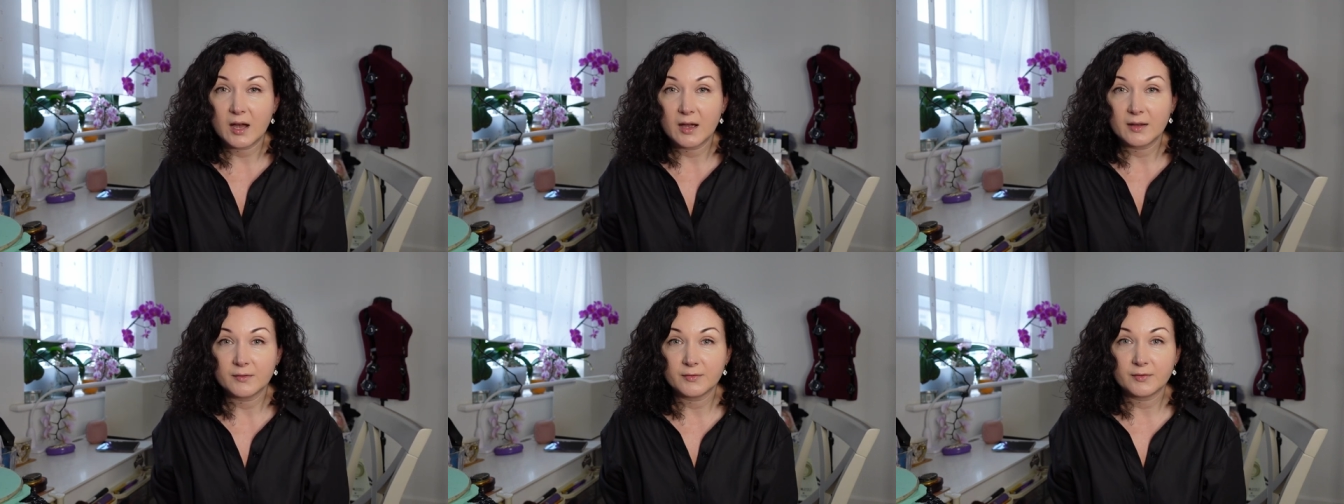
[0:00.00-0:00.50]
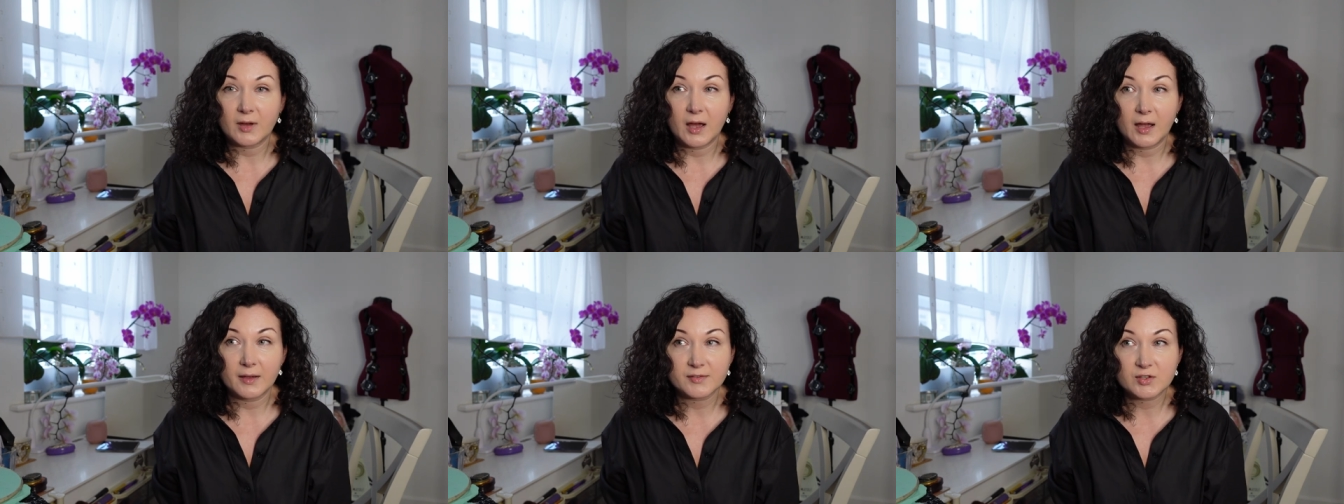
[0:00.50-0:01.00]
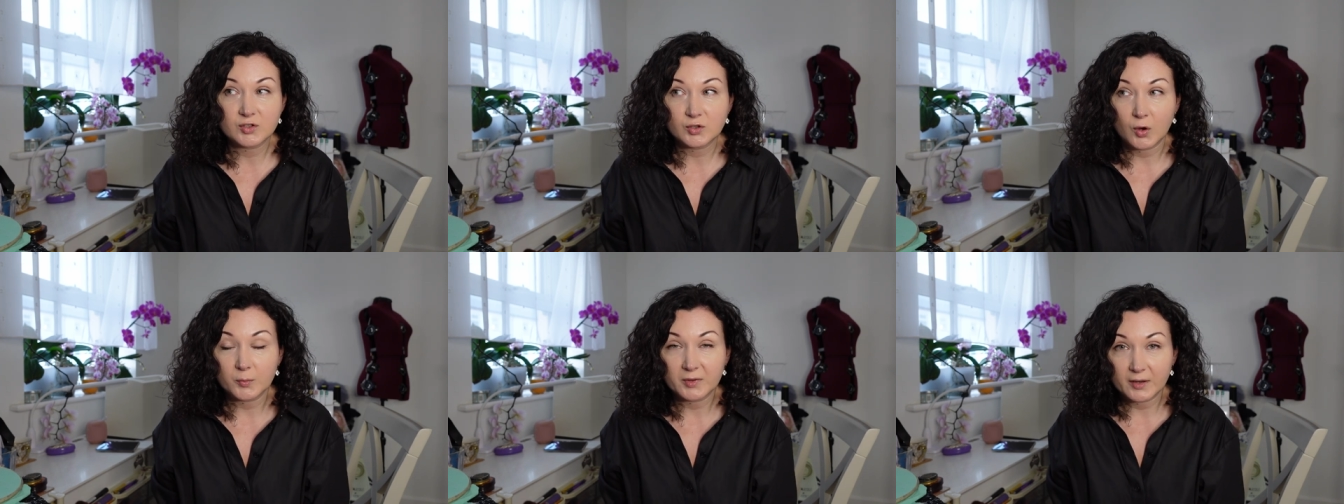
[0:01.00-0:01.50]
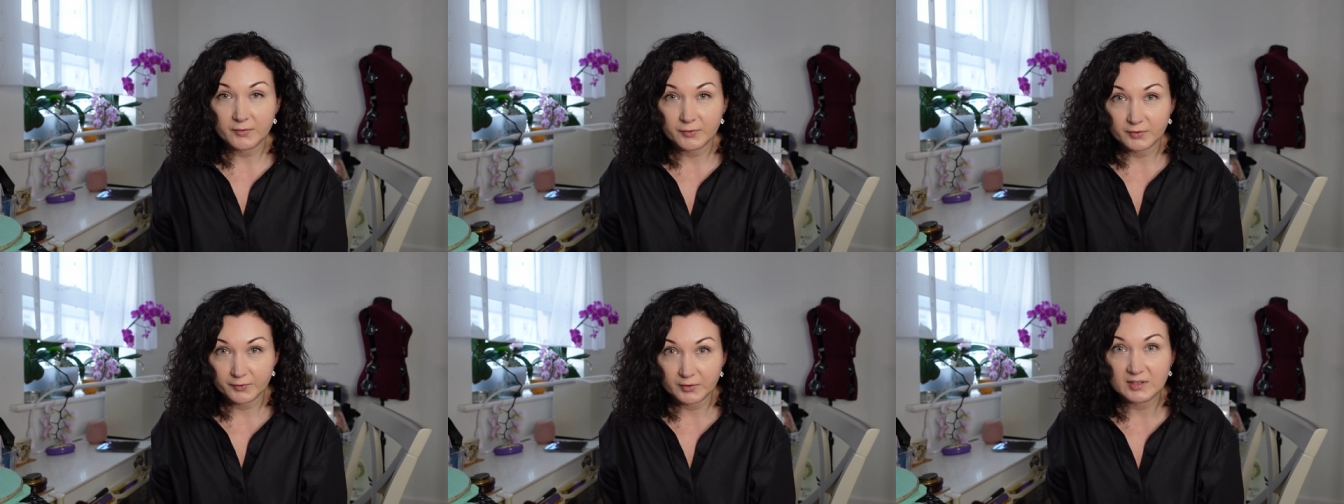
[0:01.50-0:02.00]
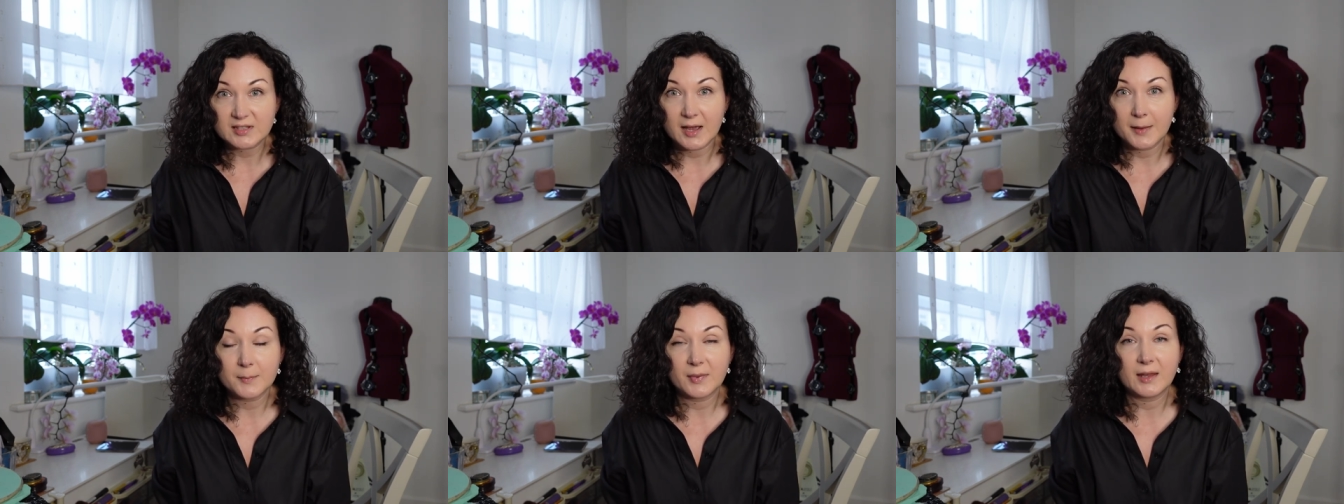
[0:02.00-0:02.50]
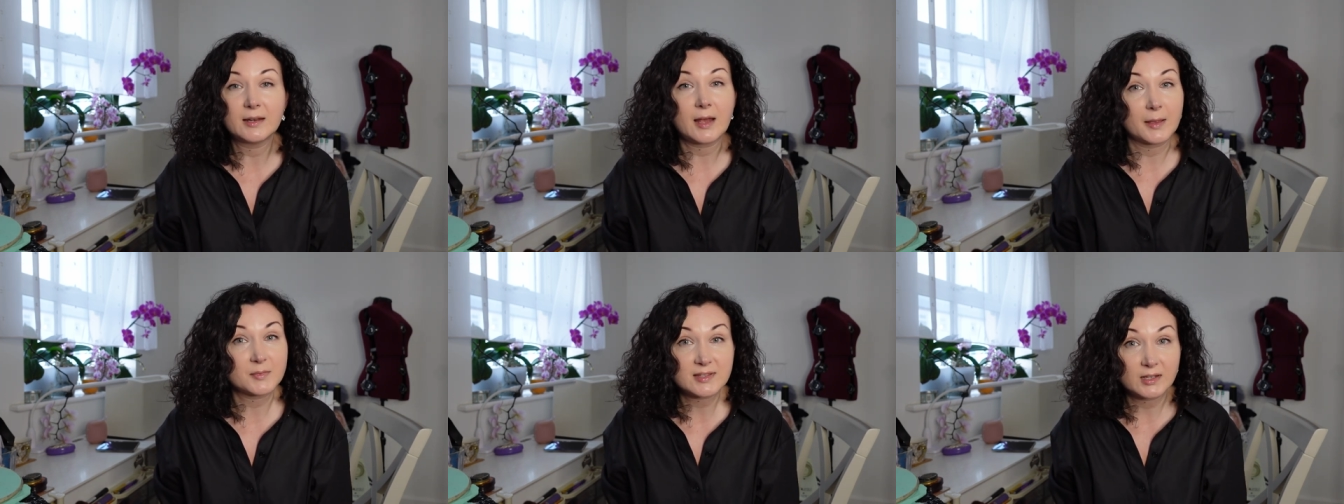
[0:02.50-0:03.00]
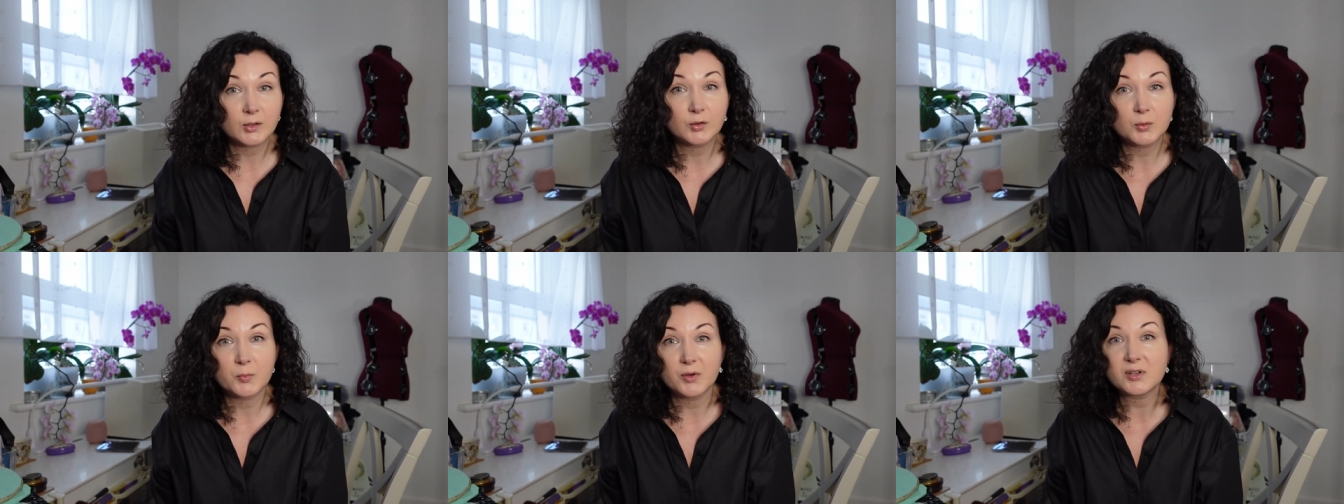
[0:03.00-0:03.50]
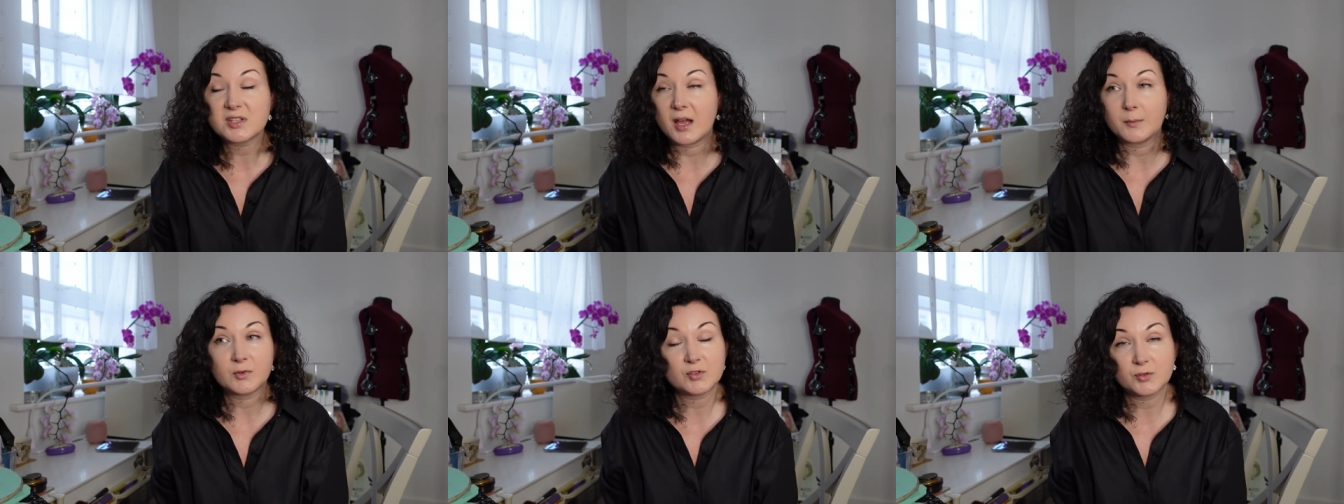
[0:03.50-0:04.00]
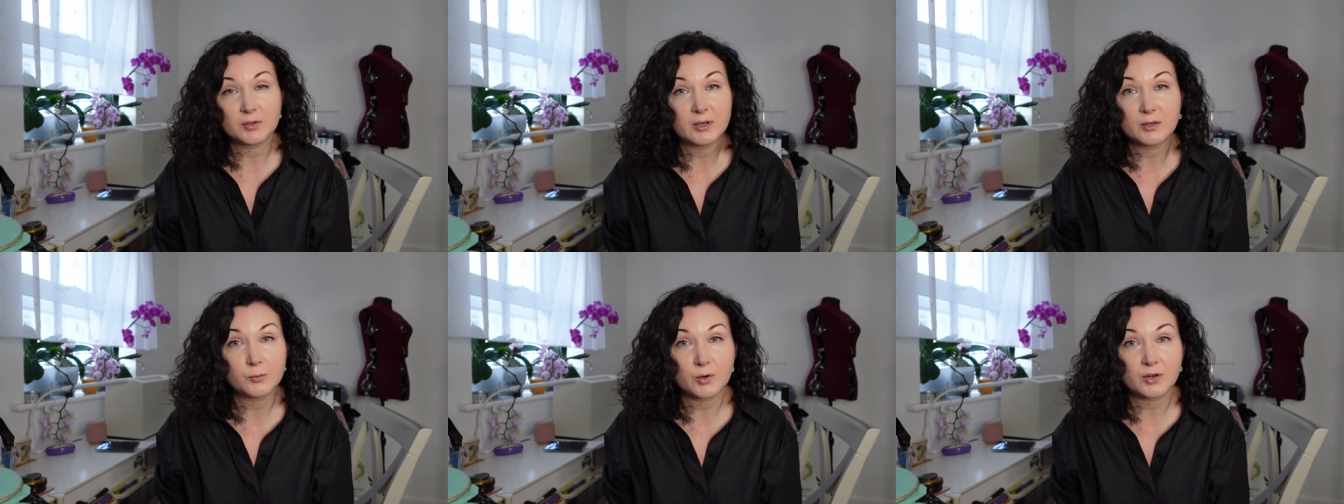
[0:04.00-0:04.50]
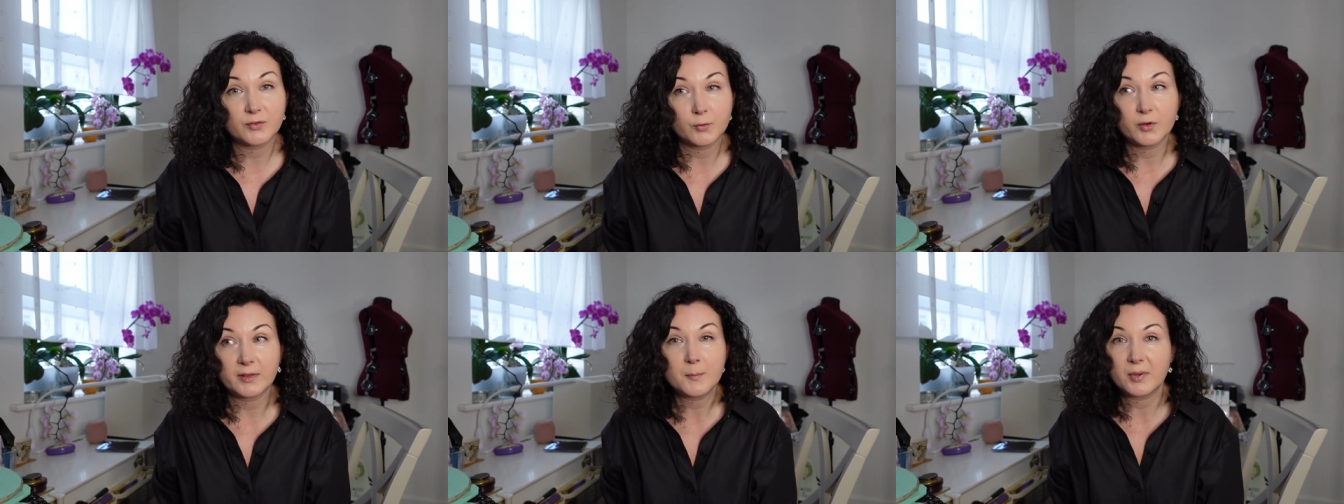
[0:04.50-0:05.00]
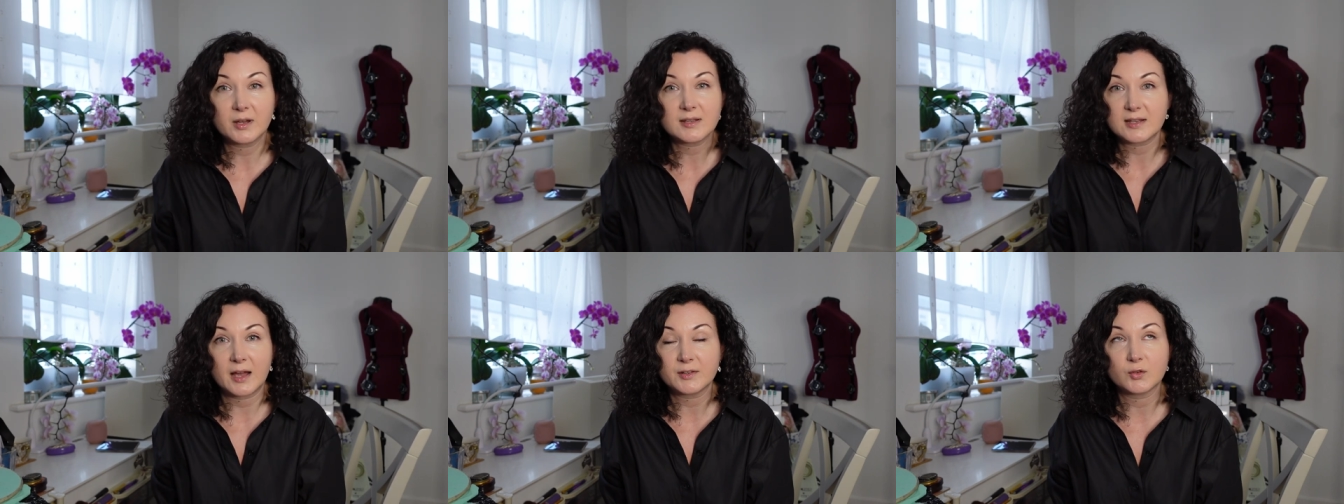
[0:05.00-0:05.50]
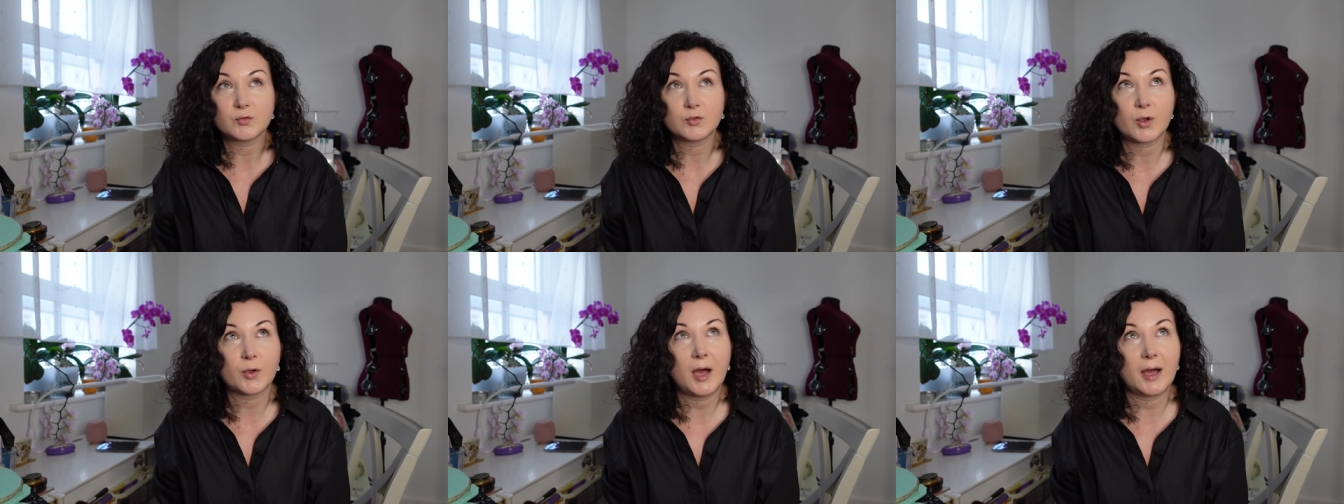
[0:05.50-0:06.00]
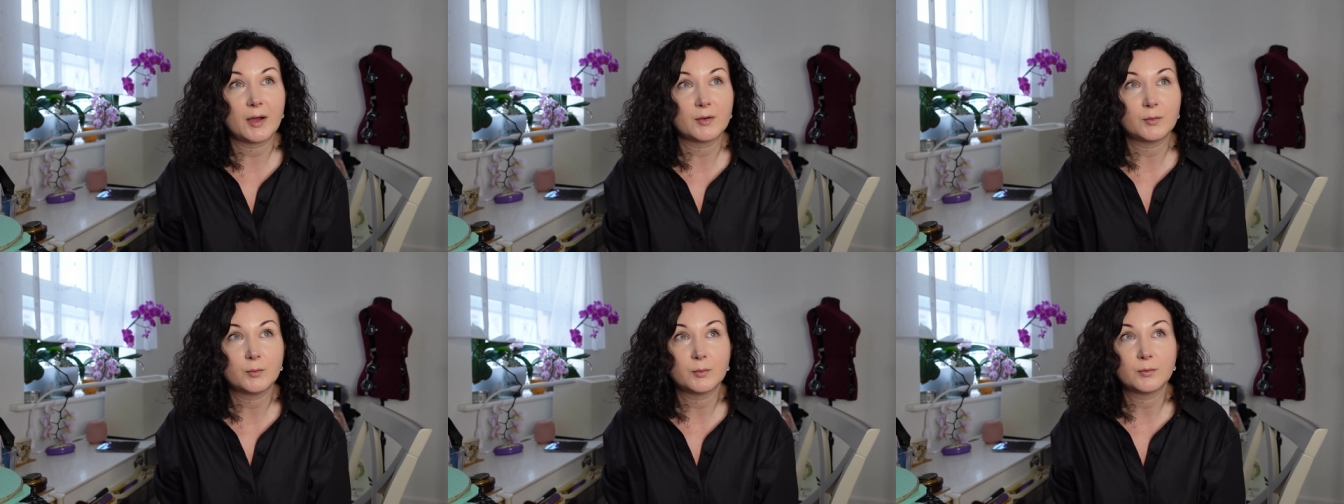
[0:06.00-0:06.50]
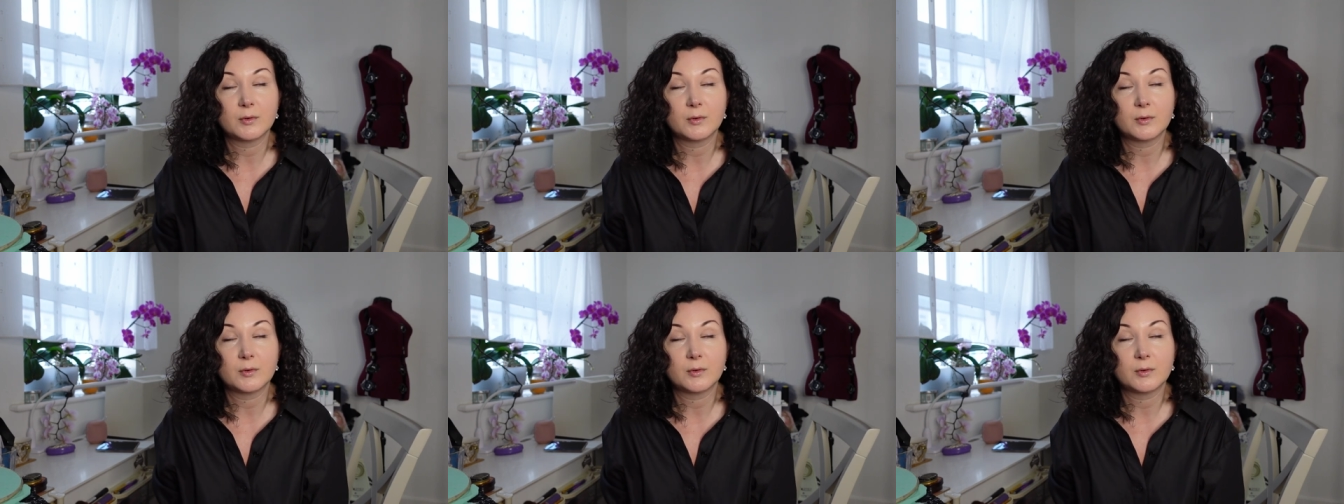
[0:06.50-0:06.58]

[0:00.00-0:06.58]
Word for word: I've I have stopped that for, for the time being. I'm still on the books. I'm not doing any work for them because I don't know how